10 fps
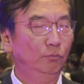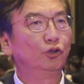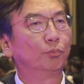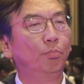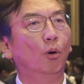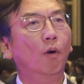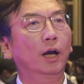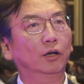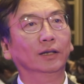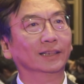which
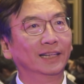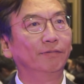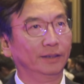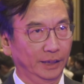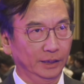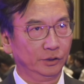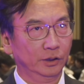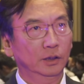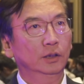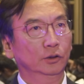provides connectivities
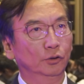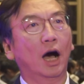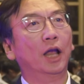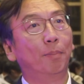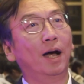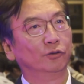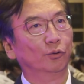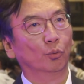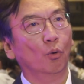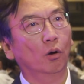to other parts
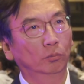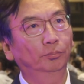of the world.